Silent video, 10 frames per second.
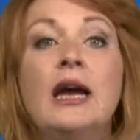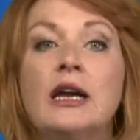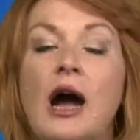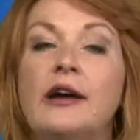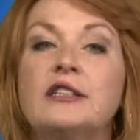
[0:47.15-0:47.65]

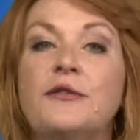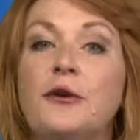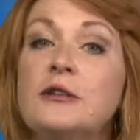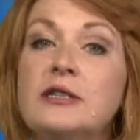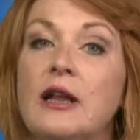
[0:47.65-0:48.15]
Geils'
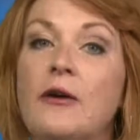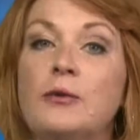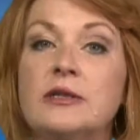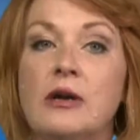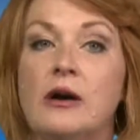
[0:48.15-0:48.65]
first love
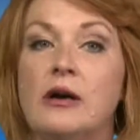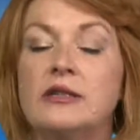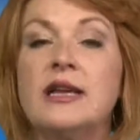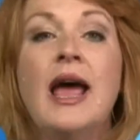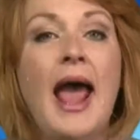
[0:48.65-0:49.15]
was cars,